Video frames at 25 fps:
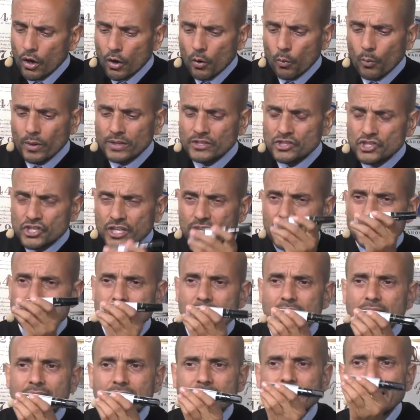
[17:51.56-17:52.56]
When
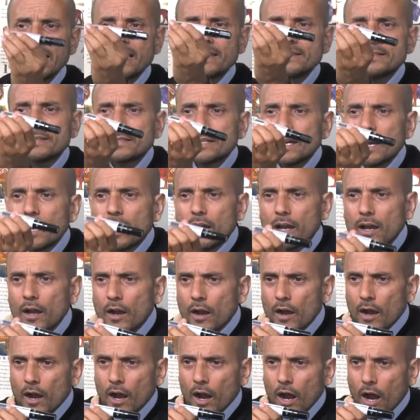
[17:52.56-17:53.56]
Jesus says,
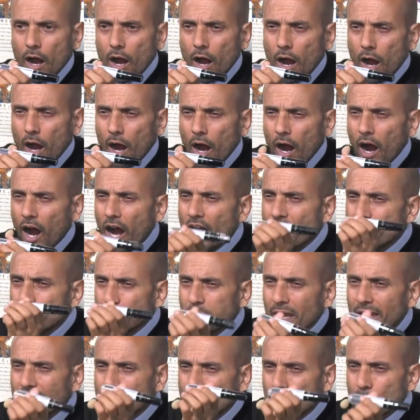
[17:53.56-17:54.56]
I've
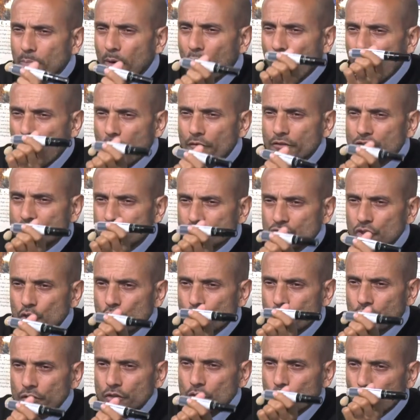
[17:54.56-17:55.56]
played the part of a
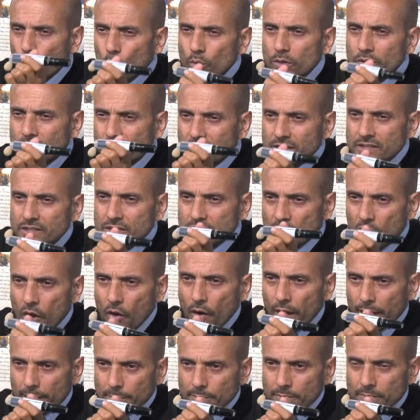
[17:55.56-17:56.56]
servant all of this
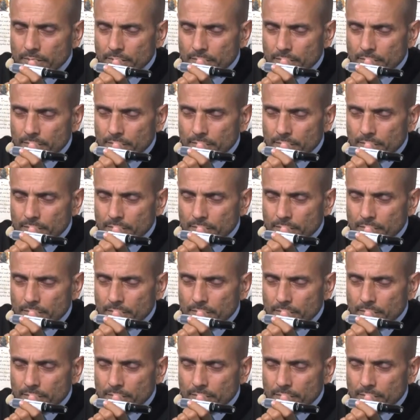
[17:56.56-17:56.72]
time,